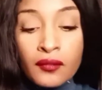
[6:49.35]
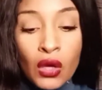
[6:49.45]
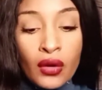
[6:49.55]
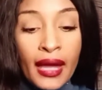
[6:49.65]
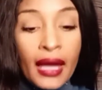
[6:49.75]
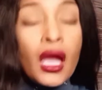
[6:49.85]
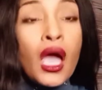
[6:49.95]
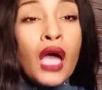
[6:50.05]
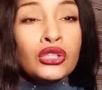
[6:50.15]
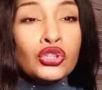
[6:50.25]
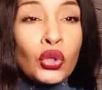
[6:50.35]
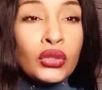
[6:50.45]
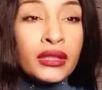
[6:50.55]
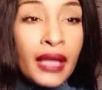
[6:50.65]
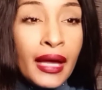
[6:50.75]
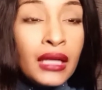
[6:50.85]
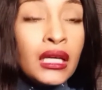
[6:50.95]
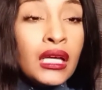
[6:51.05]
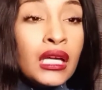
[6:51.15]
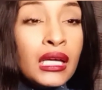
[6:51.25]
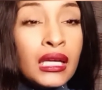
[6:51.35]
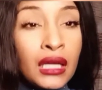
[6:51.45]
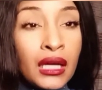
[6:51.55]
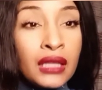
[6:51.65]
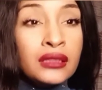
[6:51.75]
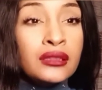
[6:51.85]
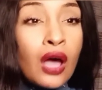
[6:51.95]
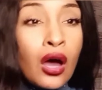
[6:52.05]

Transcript: Okay. So then he gets